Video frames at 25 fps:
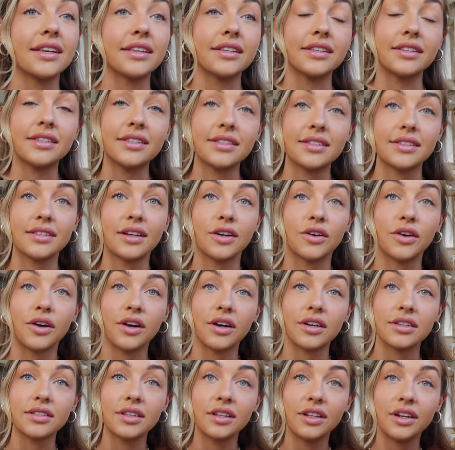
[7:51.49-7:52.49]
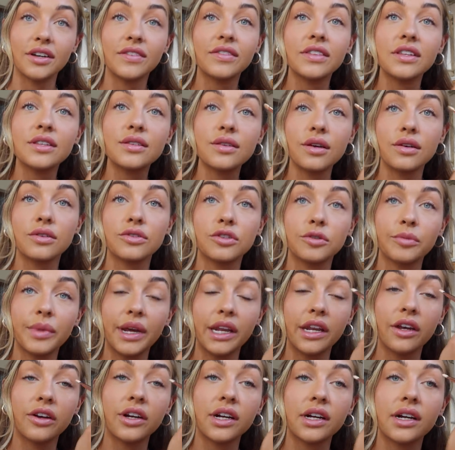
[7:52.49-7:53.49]
is across a lot of the social
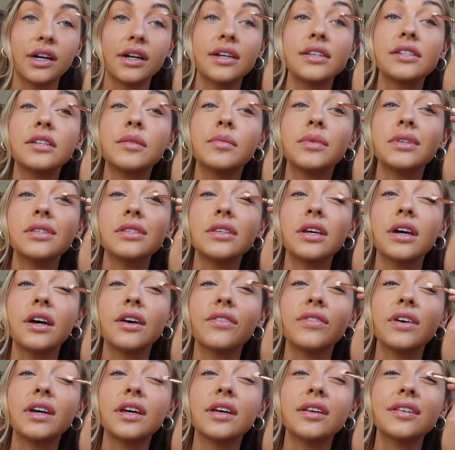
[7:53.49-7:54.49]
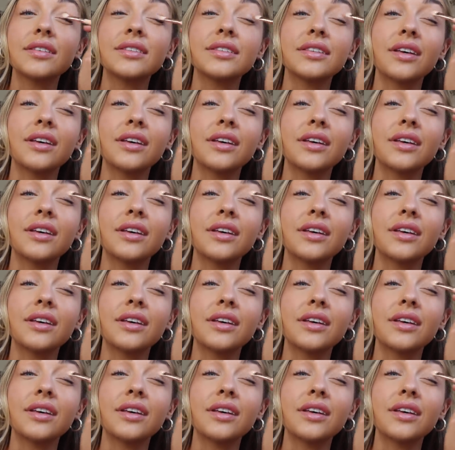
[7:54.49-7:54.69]
media and customer service.